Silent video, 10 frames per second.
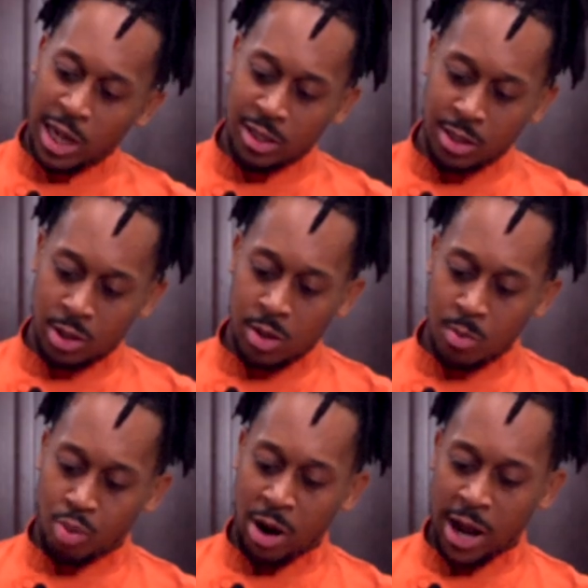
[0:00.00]
like to
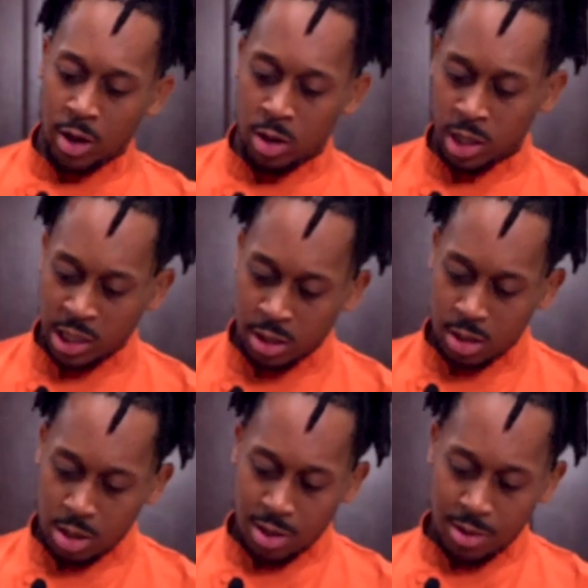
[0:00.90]
brag on
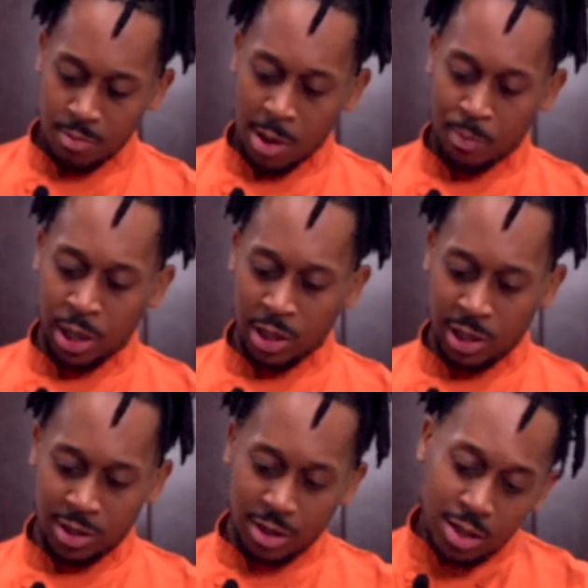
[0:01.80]
my
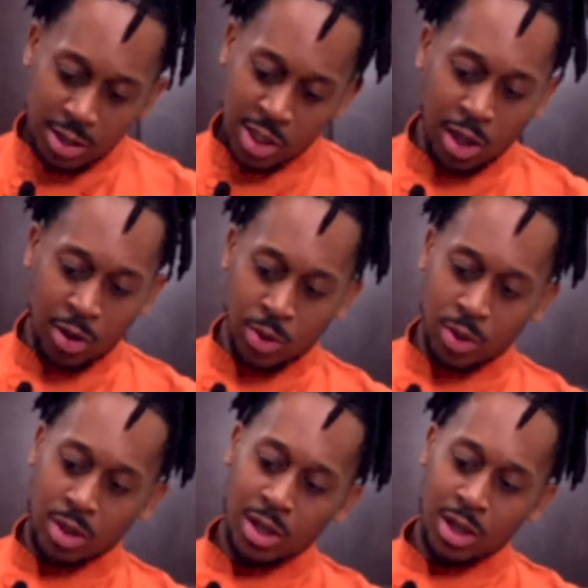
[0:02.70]
peeling
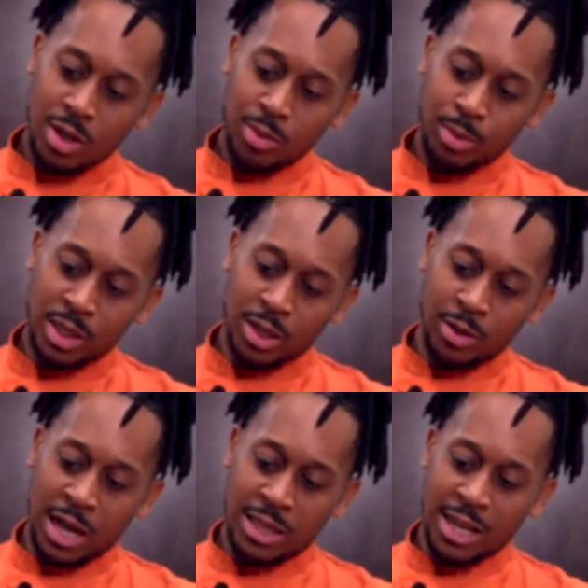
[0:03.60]
skills. We
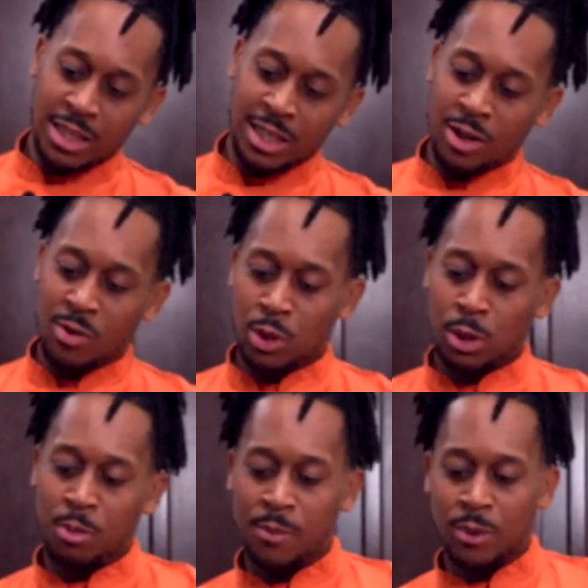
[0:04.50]
still got that tail.
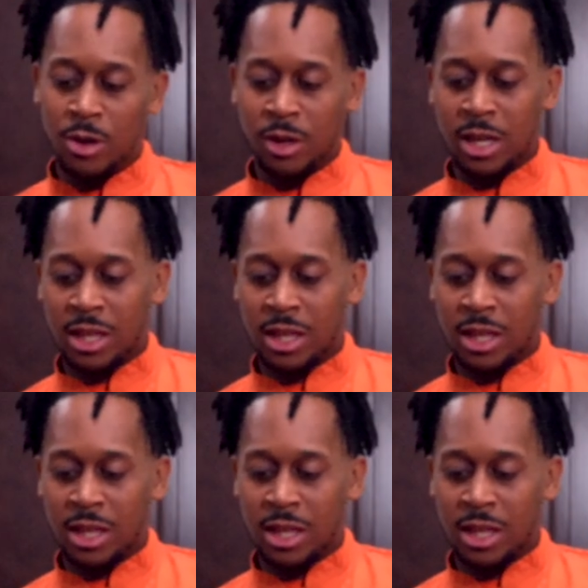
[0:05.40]
Most people don't